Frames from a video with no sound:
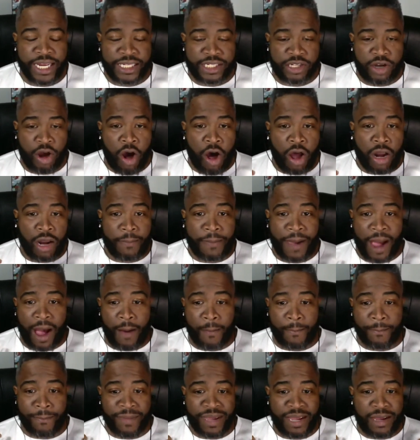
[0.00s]
it's all
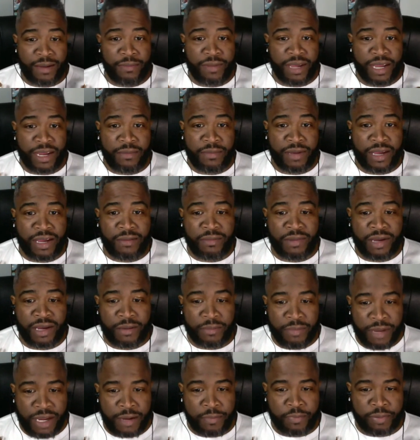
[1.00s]
about
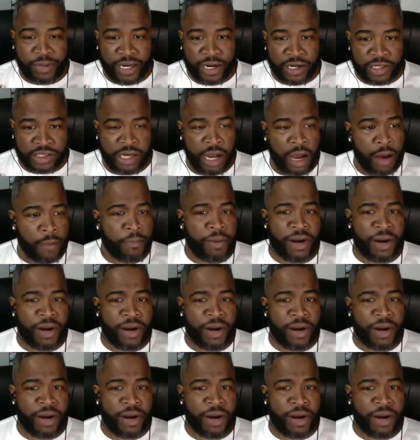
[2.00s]
me players.